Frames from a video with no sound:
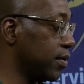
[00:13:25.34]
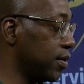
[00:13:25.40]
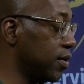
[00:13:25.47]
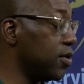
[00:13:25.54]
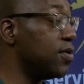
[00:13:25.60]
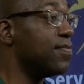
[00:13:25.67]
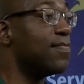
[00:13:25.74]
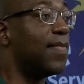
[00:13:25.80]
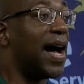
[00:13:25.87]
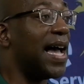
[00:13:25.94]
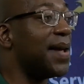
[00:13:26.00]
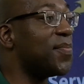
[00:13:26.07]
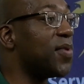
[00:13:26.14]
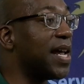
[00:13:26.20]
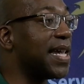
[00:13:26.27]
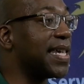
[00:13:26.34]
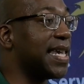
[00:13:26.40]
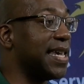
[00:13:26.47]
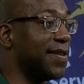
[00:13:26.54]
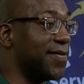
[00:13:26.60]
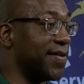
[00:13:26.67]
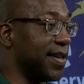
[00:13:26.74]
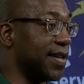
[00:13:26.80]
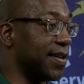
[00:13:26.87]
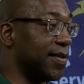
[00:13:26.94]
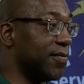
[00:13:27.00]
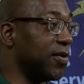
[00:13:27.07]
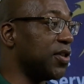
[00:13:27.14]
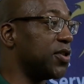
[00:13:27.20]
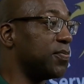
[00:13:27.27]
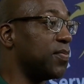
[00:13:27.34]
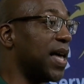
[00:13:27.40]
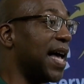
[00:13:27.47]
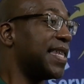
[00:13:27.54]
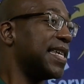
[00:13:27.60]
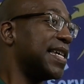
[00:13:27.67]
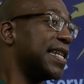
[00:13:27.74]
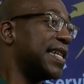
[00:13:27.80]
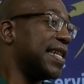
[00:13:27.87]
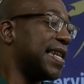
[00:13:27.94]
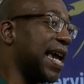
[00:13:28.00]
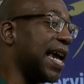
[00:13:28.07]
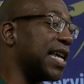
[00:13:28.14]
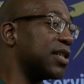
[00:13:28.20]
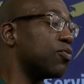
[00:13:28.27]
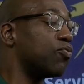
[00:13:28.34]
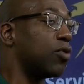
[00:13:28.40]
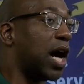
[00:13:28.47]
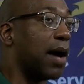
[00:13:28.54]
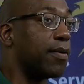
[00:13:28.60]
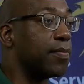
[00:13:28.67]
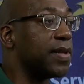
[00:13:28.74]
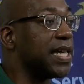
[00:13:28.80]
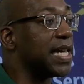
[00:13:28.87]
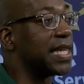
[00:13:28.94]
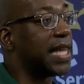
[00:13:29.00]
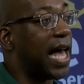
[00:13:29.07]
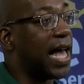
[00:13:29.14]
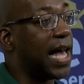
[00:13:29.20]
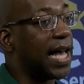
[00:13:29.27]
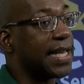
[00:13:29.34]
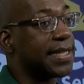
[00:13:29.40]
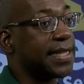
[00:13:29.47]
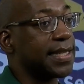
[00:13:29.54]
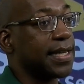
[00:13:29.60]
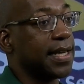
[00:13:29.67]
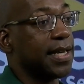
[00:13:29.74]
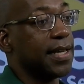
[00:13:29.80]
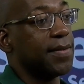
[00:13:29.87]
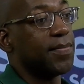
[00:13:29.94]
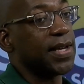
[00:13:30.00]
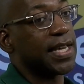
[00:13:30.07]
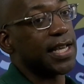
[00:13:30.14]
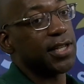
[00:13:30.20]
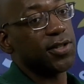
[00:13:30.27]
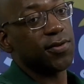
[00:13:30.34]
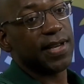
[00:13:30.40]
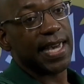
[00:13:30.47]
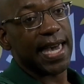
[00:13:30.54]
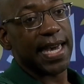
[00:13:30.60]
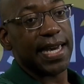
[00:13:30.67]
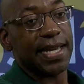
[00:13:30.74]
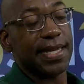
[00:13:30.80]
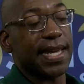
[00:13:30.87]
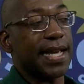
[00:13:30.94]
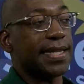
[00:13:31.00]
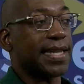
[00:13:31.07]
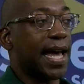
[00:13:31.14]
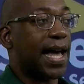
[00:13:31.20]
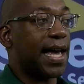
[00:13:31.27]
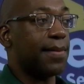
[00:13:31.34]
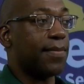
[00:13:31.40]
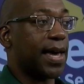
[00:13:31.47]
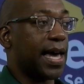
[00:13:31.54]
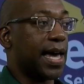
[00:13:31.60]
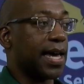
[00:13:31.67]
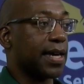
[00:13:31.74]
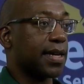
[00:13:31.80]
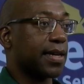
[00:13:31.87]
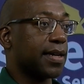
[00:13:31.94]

You might break even, which at the end of the day is probably a loss because you can't get that time back.